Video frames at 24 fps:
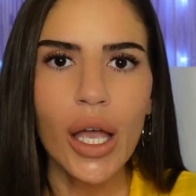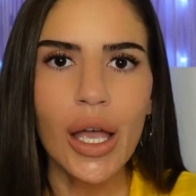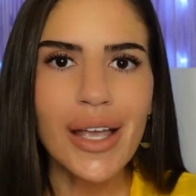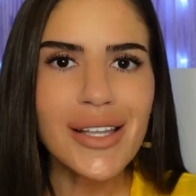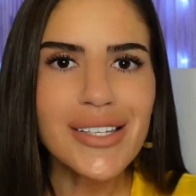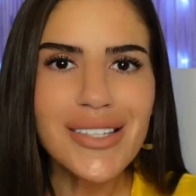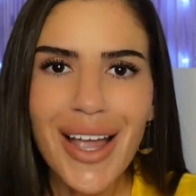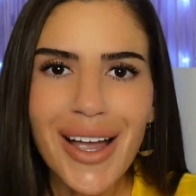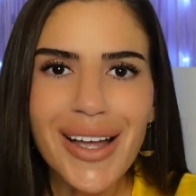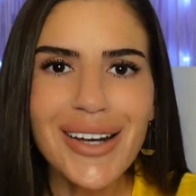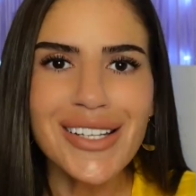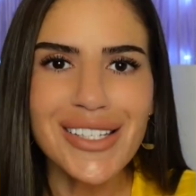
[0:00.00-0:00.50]

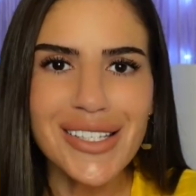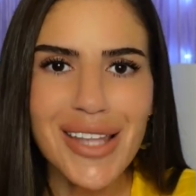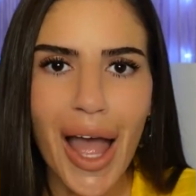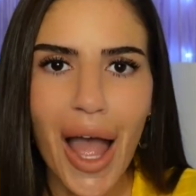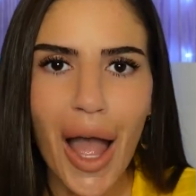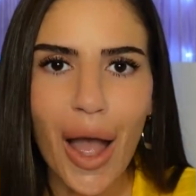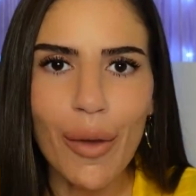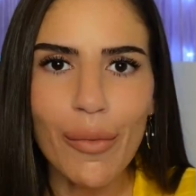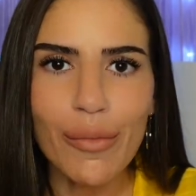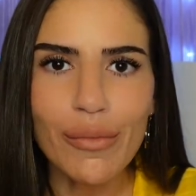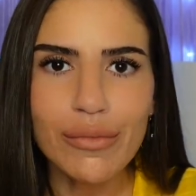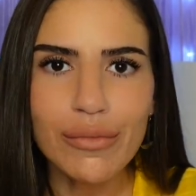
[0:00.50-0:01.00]
It's not gonna
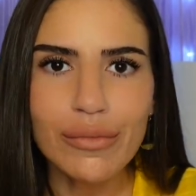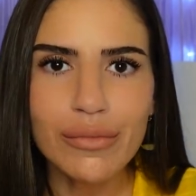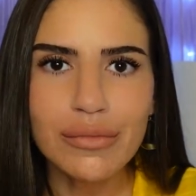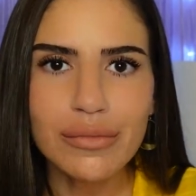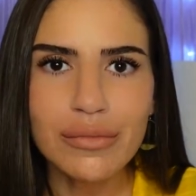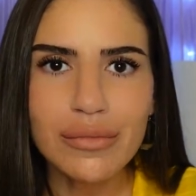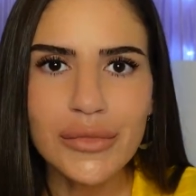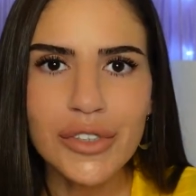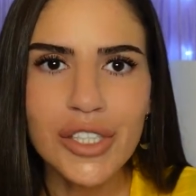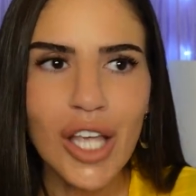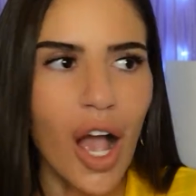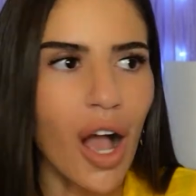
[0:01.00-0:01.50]
stop
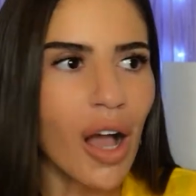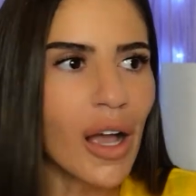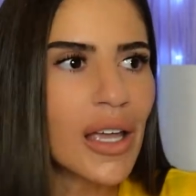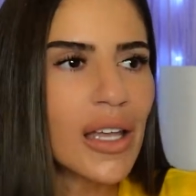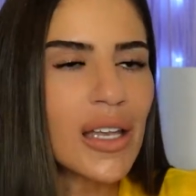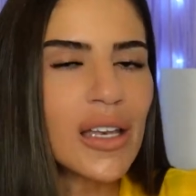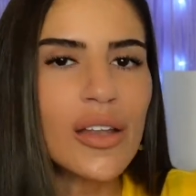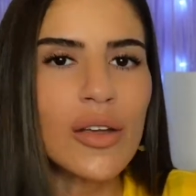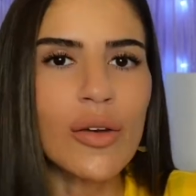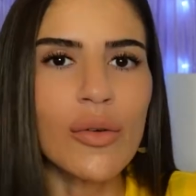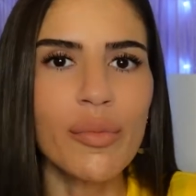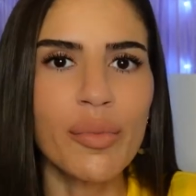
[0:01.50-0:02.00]
y'all
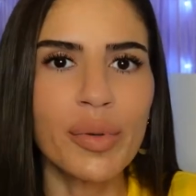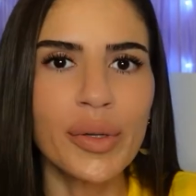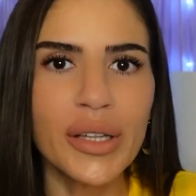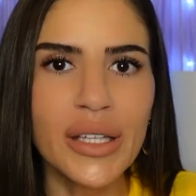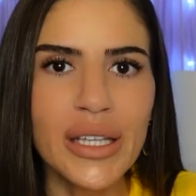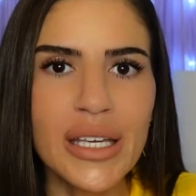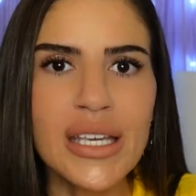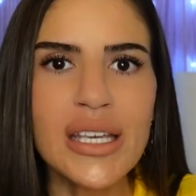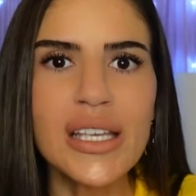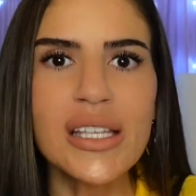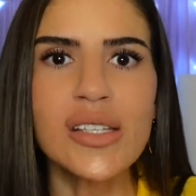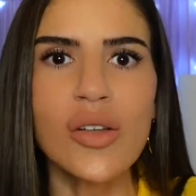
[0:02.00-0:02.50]
can
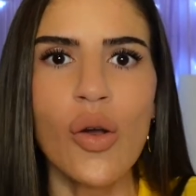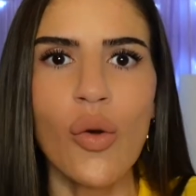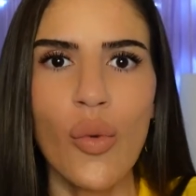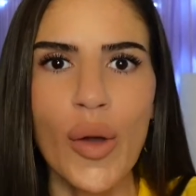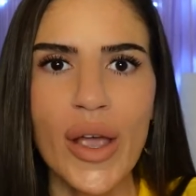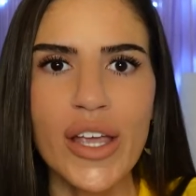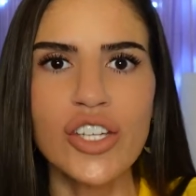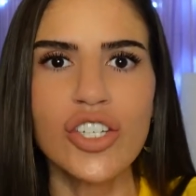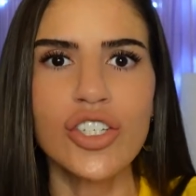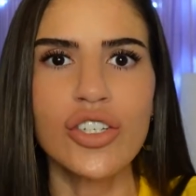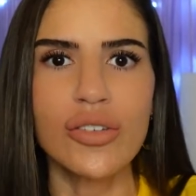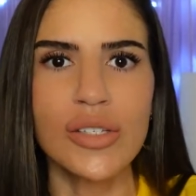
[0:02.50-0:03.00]
please
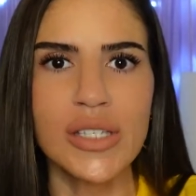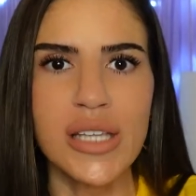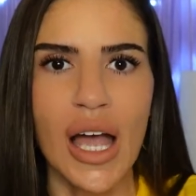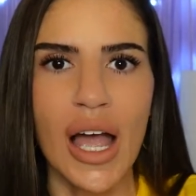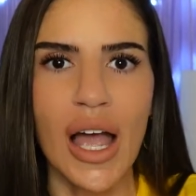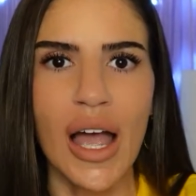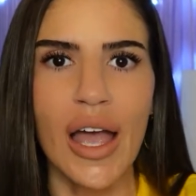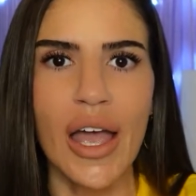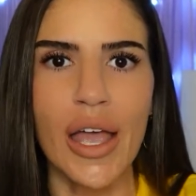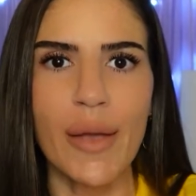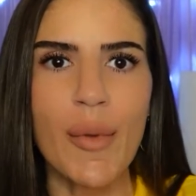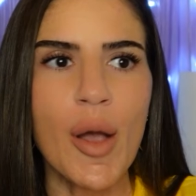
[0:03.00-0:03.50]
waste your
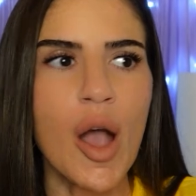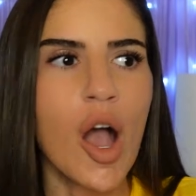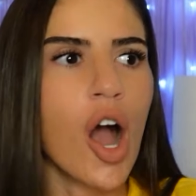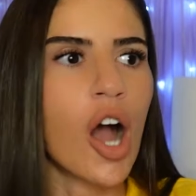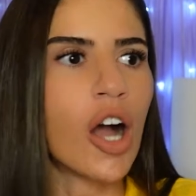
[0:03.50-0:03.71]
time